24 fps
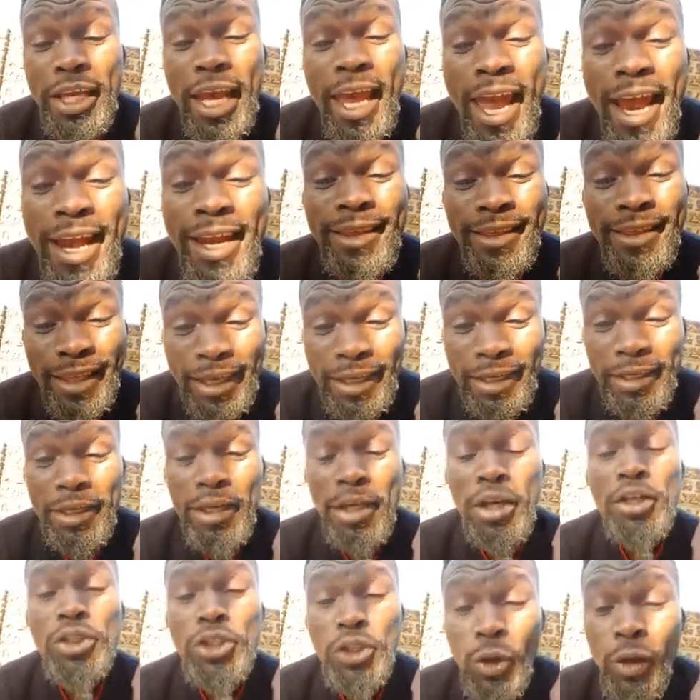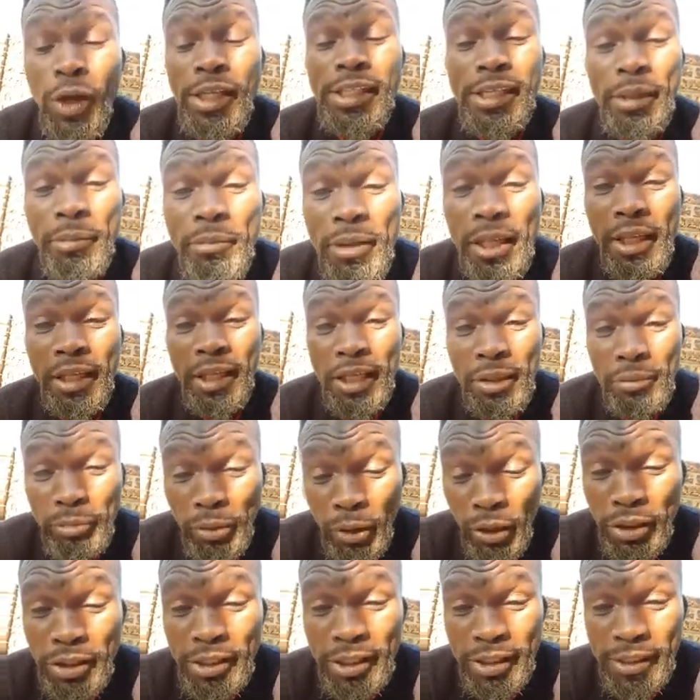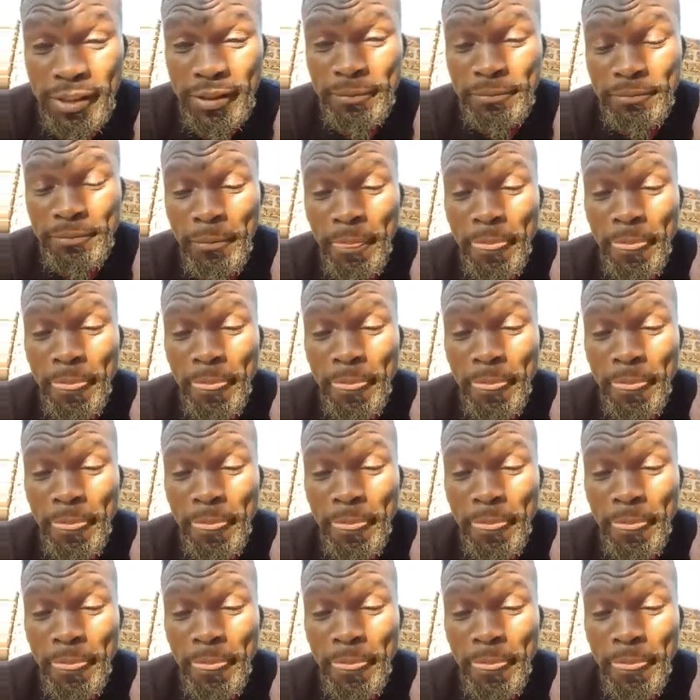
anything towards American politics?